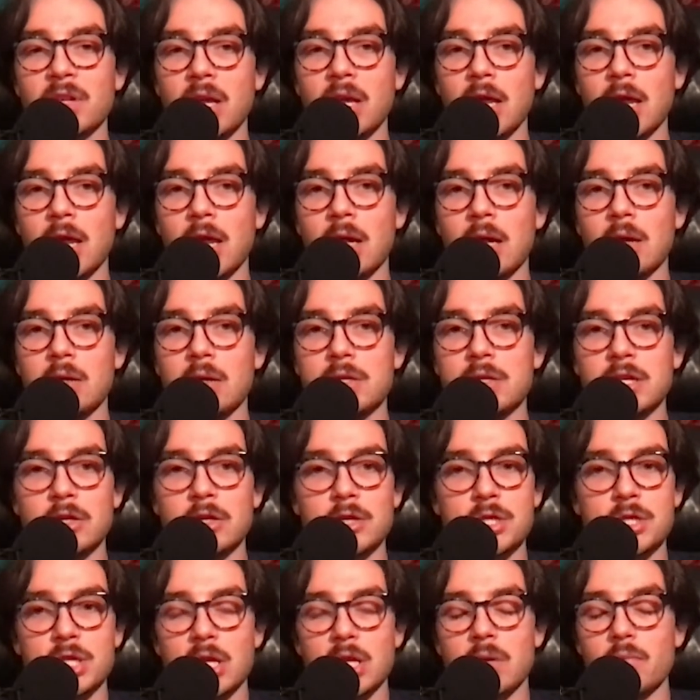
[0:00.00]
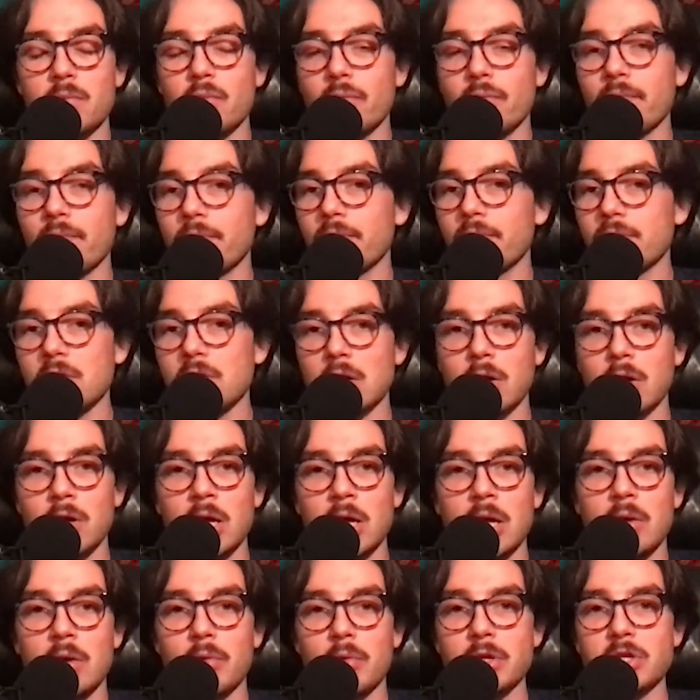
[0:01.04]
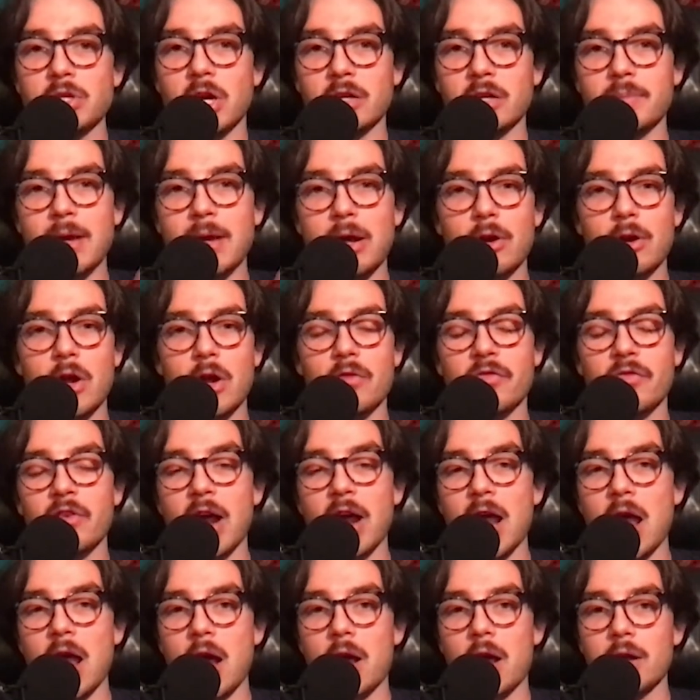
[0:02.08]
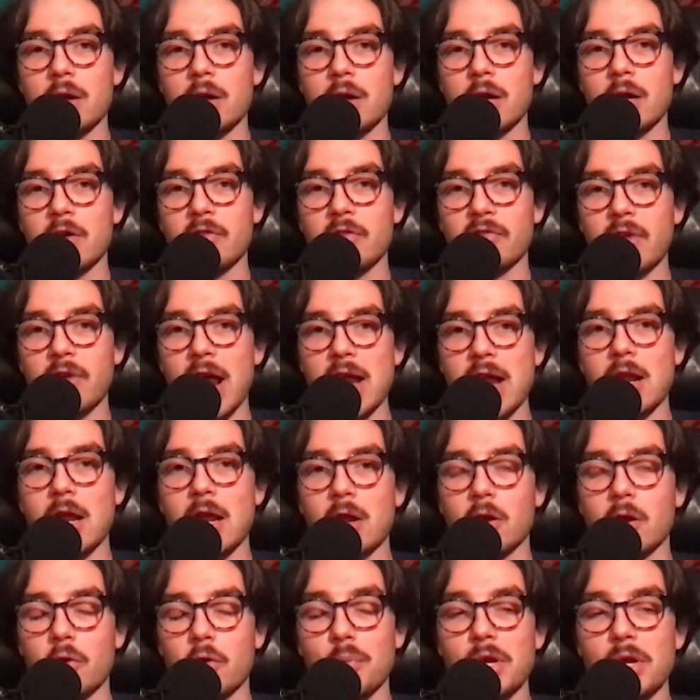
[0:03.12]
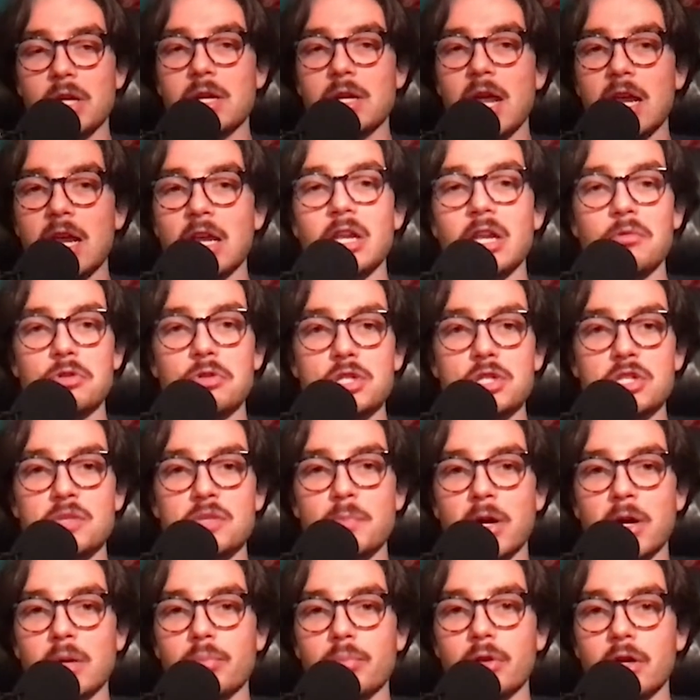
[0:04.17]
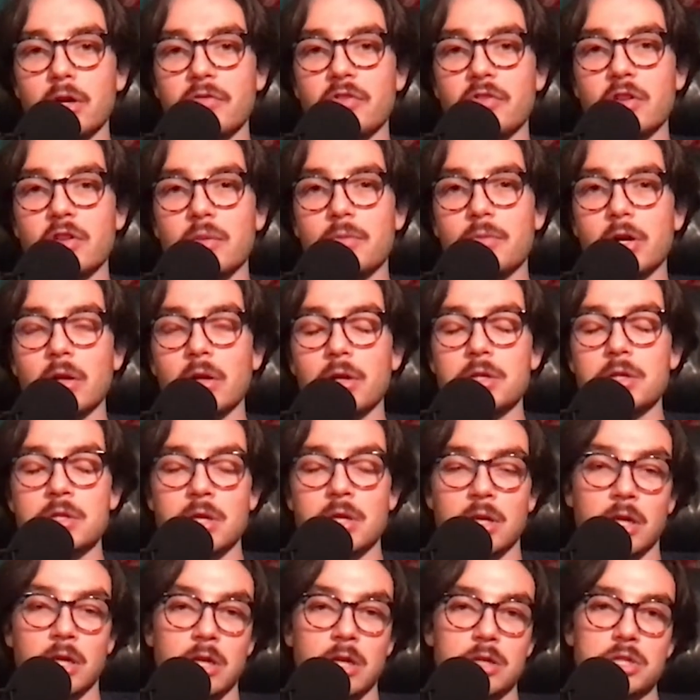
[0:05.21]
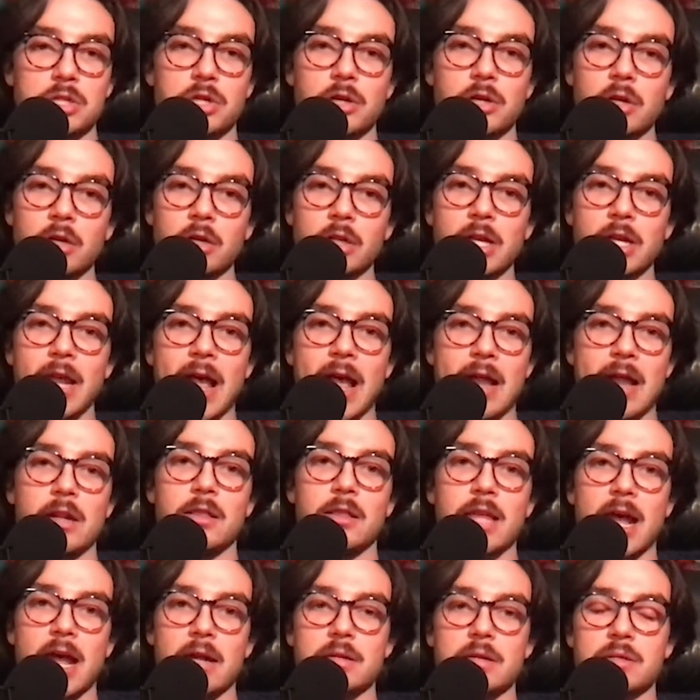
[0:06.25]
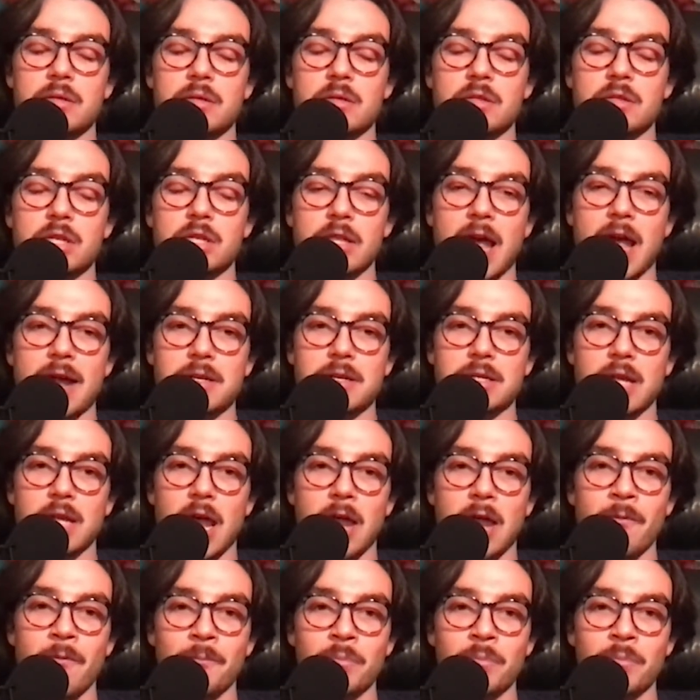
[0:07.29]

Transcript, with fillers: And Dickerson, you know, we talked about on, fri- on uh, Friday, on opening day, he was the spark plug for the Marlins, and he certainly added that to that today.